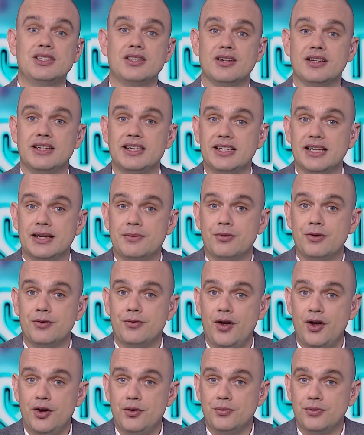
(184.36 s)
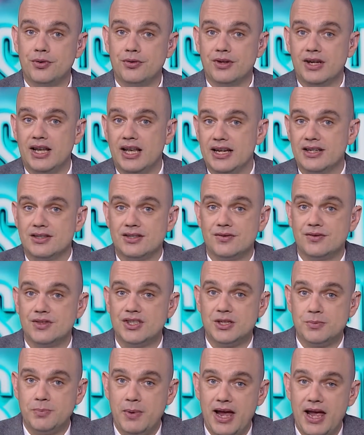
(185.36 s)
tiny glimmer of hope through the clouds of
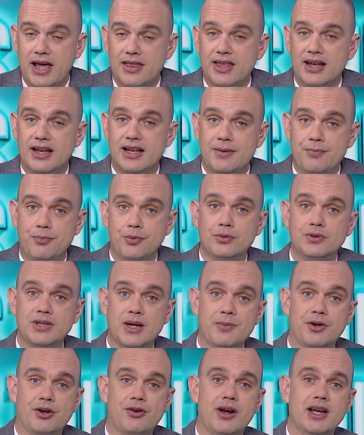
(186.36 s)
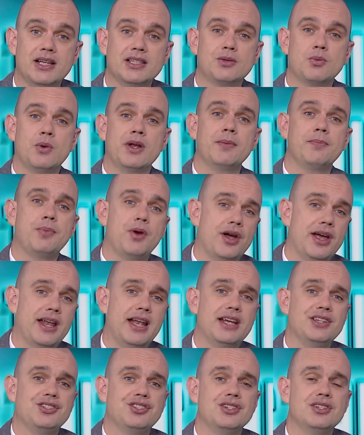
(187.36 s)
despair. The Liberal Democrats won a
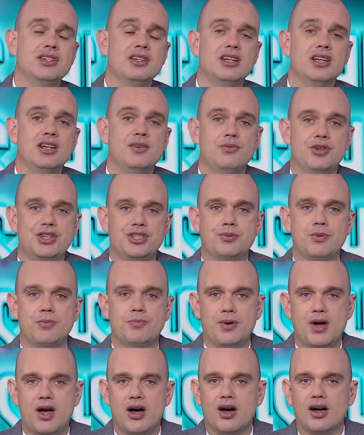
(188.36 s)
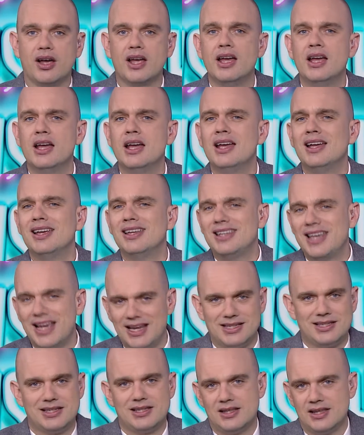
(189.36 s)
by-election in Richmond Park.
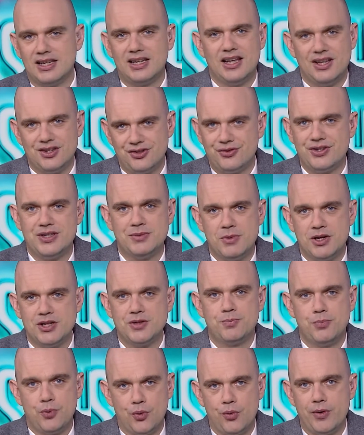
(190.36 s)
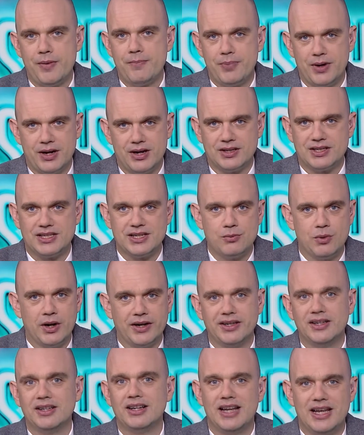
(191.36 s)
Yes, the country's most boring party
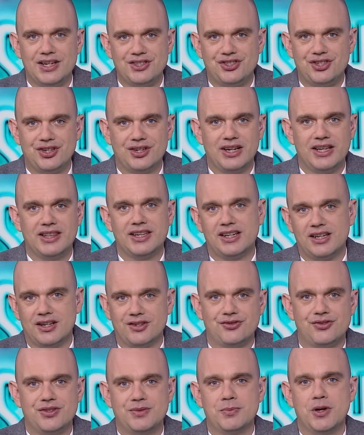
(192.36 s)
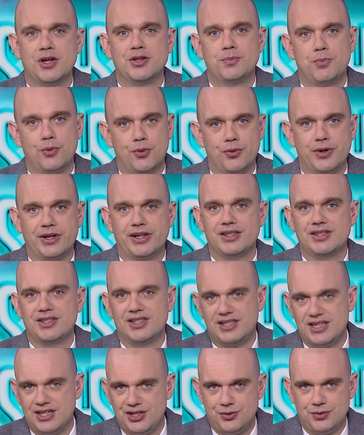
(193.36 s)
won an election in the country's most boring
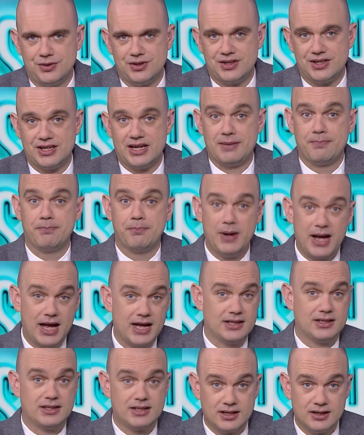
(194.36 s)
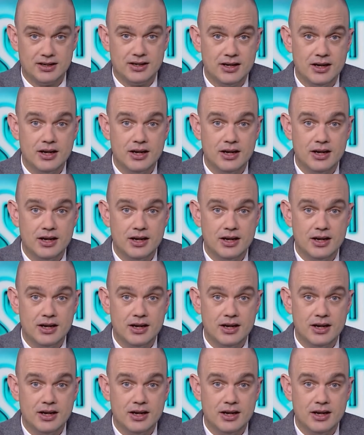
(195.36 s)
constituency. But